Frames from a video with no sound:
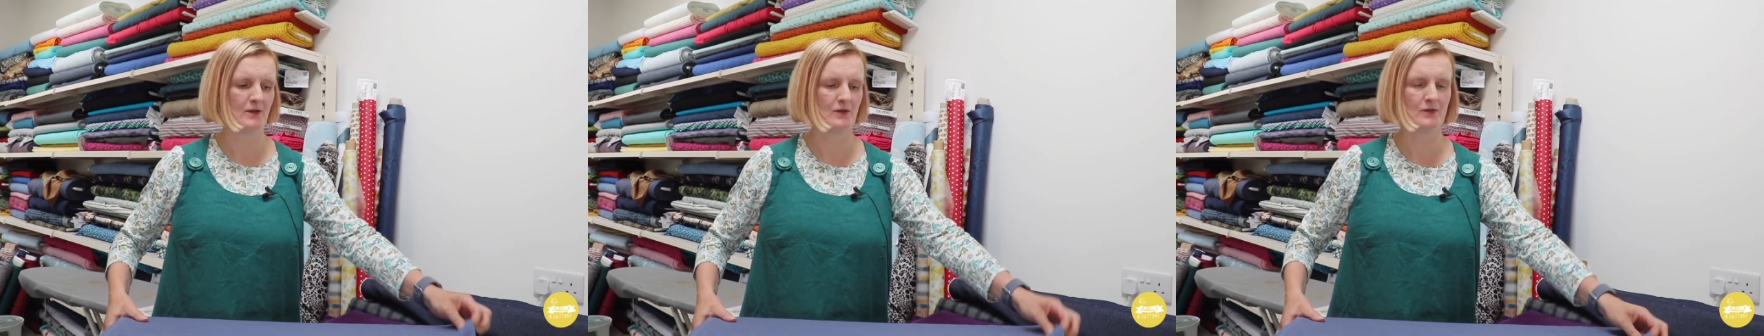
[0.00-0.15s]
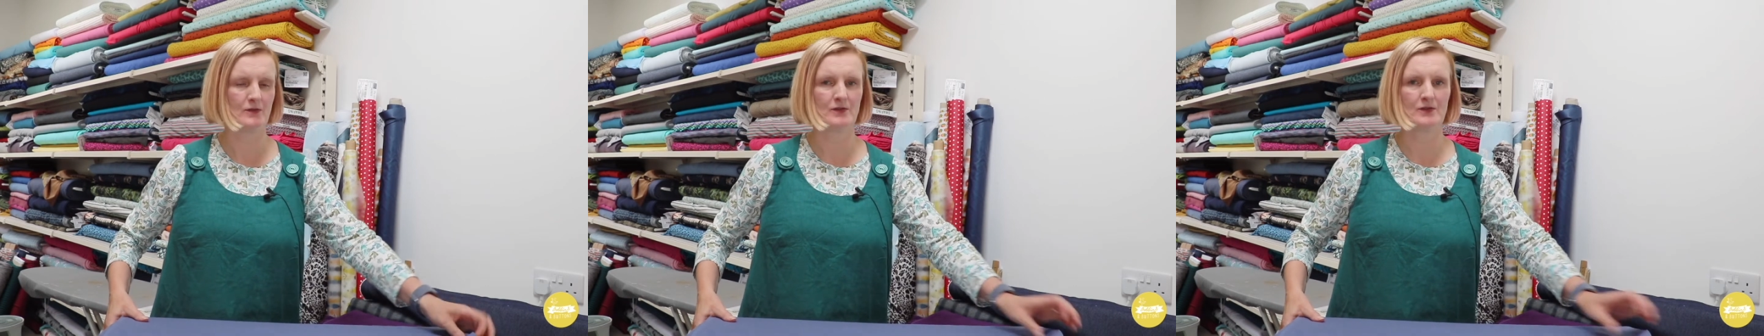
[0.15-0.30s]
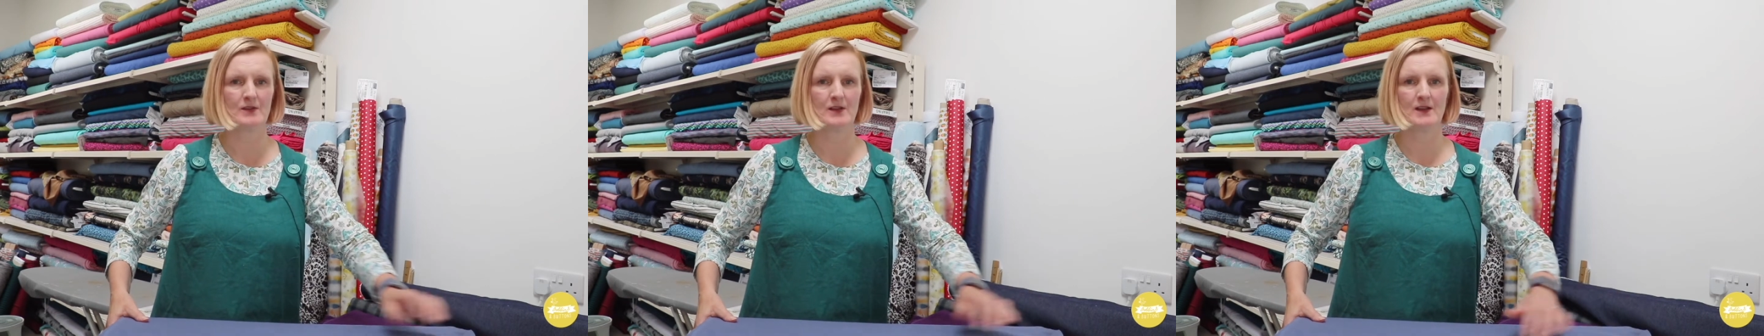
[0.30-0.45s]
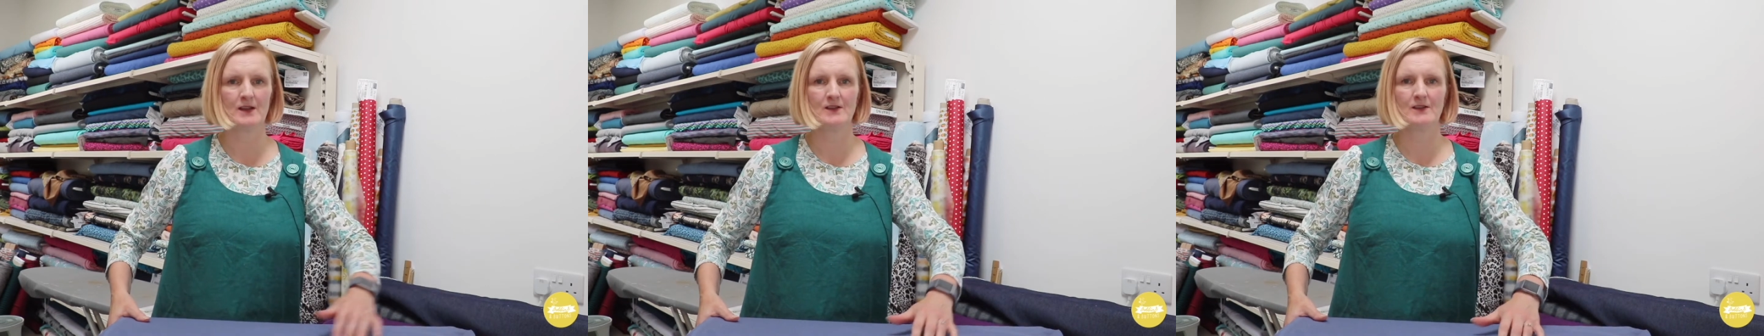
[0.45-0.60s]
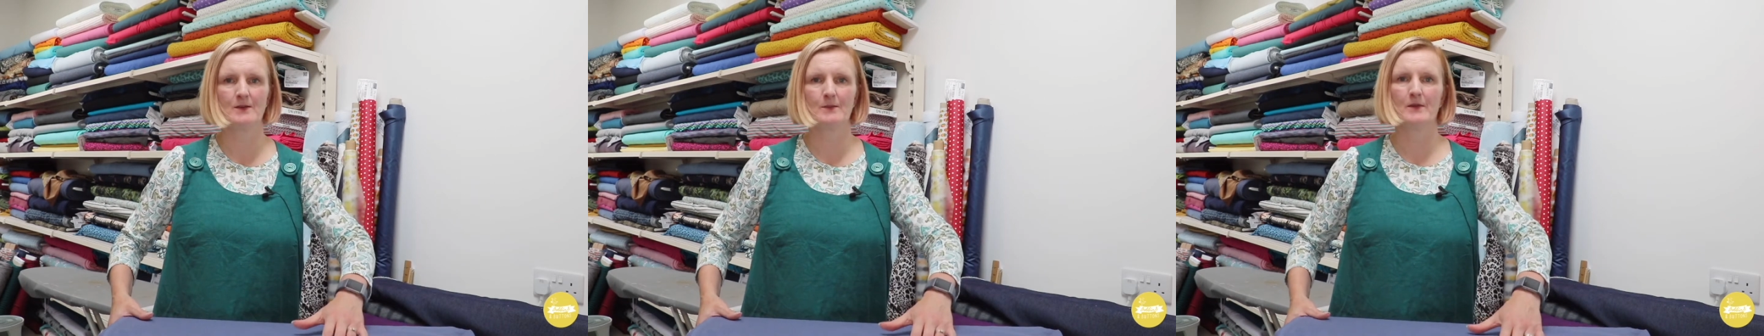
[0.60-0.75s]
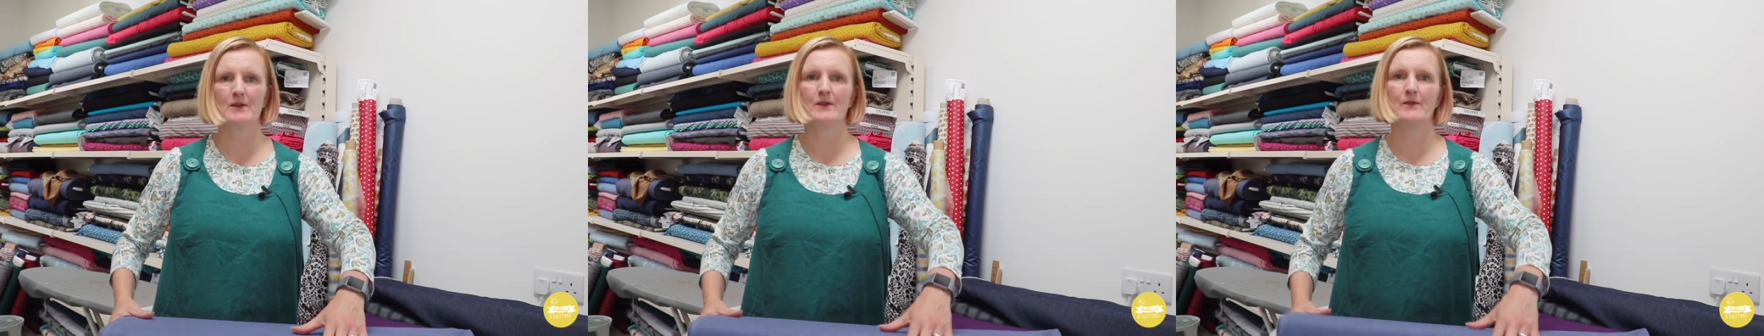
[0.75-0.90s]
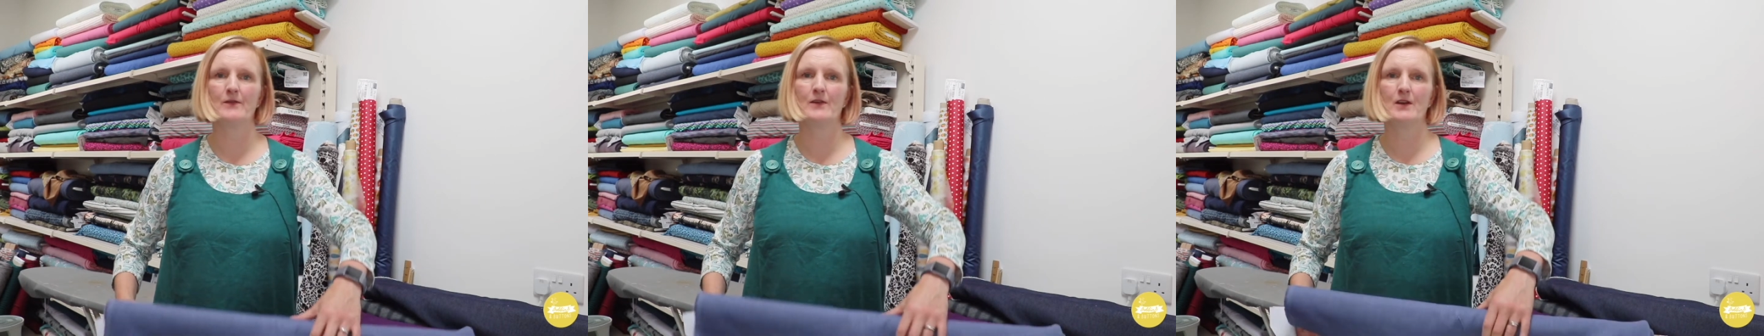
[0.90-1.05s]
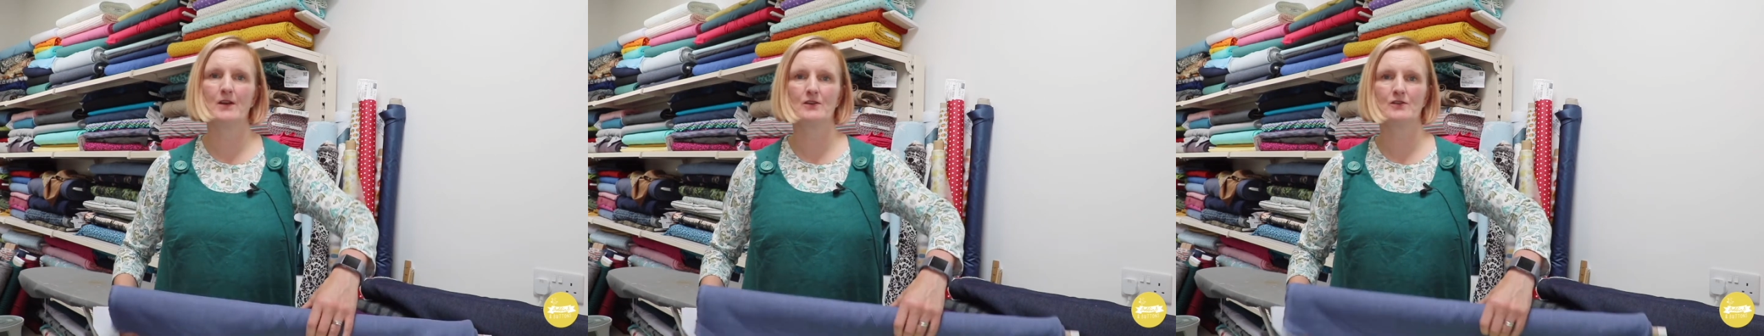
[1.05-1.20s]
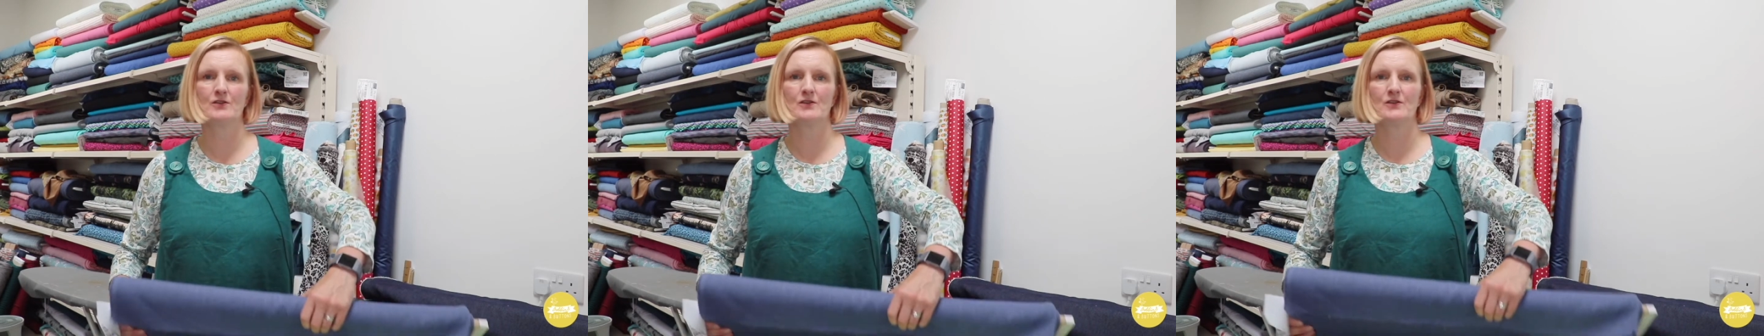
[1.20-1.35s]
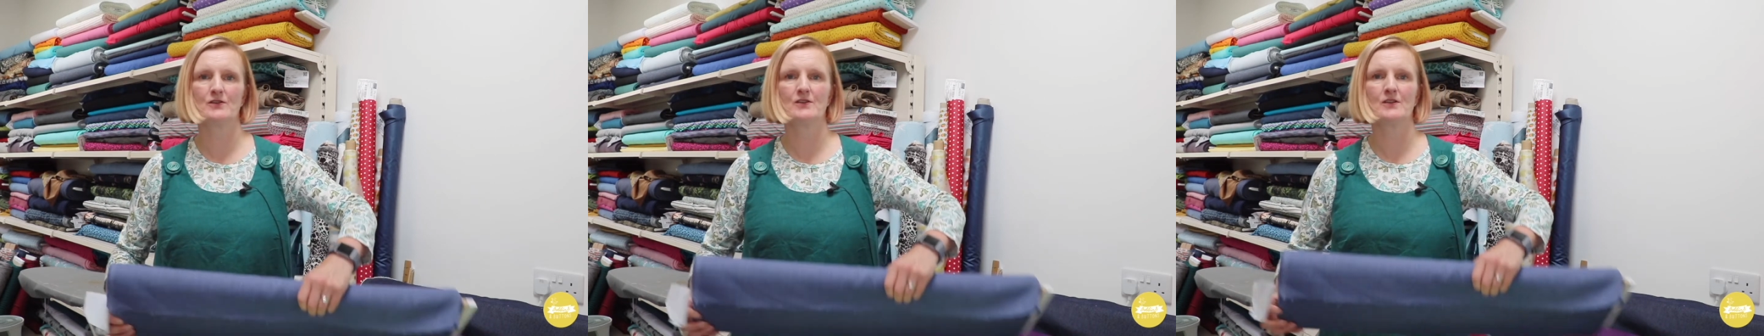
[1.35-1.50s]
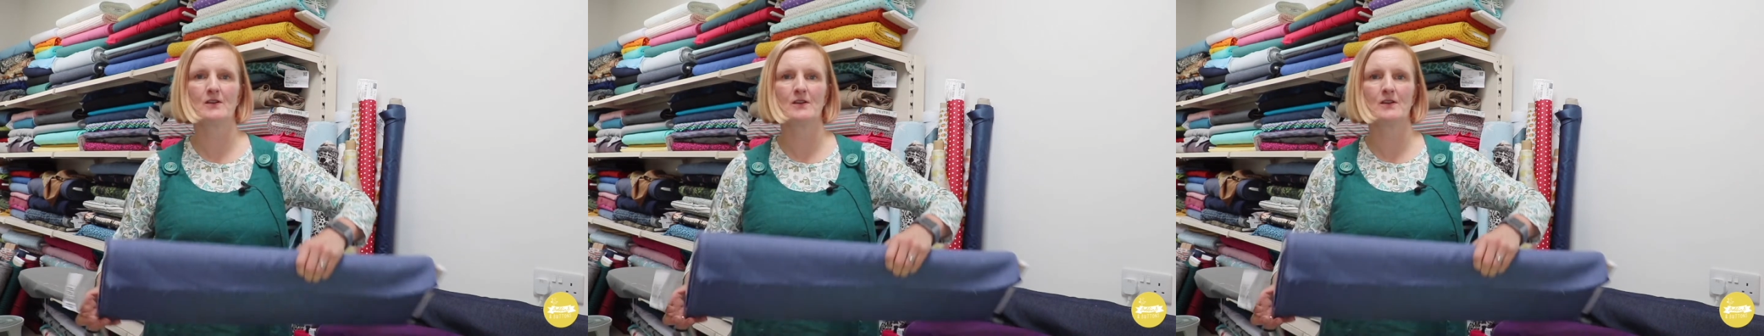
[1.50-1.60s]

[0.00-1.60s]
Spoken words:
you'll see some of the versions